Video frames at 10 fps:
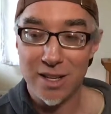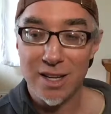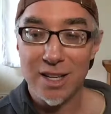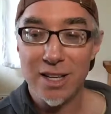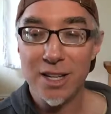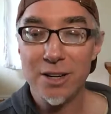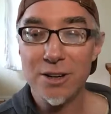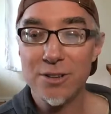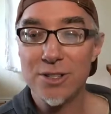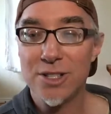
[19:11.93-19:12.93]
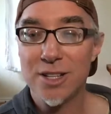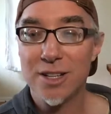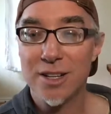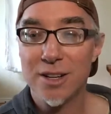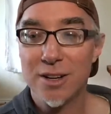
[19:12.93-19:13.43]
Here's
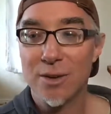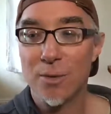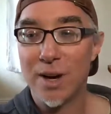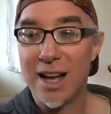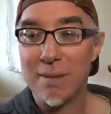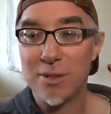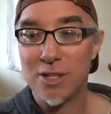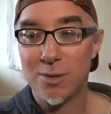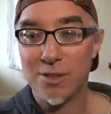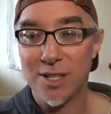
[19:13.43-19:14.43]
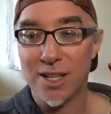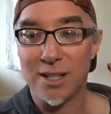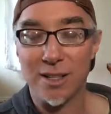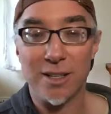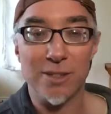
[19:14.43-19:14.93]
what happens when you take it
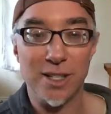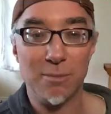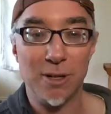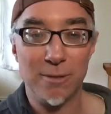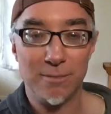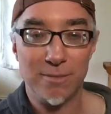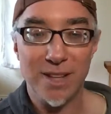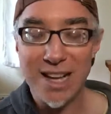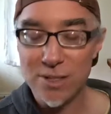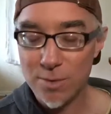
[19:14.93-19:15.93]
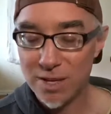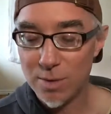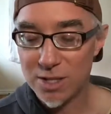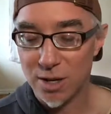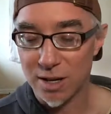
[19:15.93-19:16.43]
a little deeper. Last week,
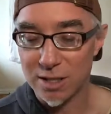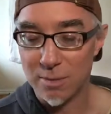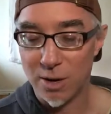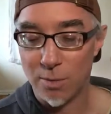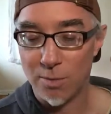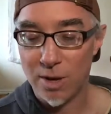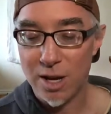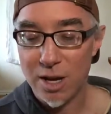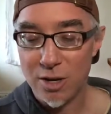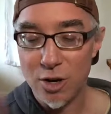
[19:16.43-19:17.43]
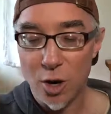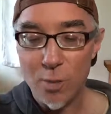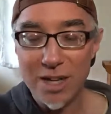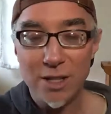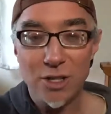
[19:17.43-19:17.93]
we talked about
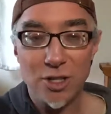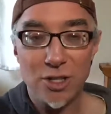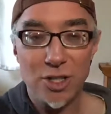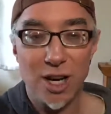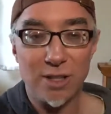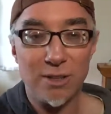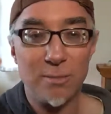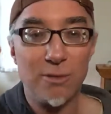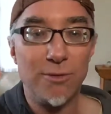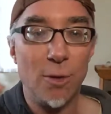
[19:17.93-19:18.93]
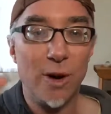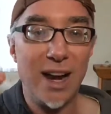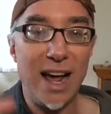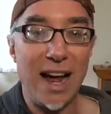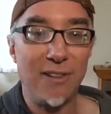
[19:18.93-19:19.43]
knowing the chakra before
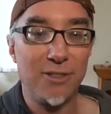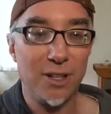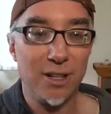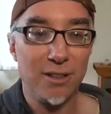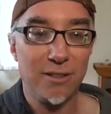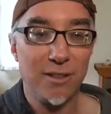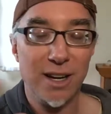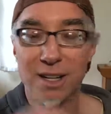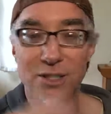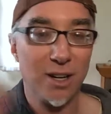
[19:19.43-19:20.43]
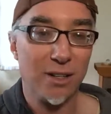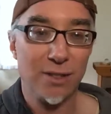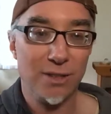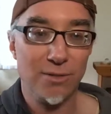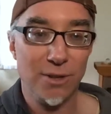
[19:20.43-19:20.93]
and after any
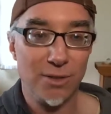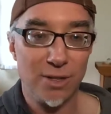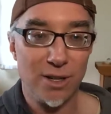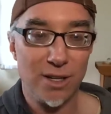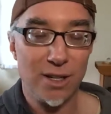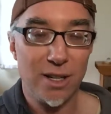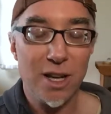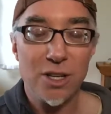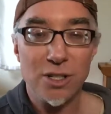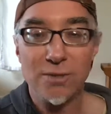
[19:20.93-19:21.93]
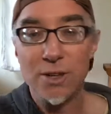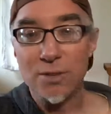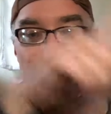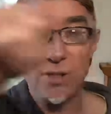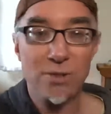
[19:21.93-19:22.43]
chakra you focus on. So if
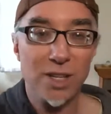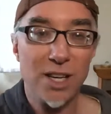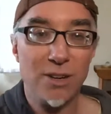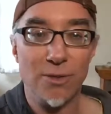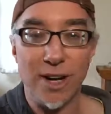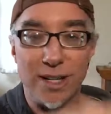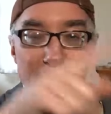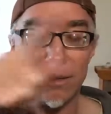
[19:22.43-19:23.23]
you do the key ring,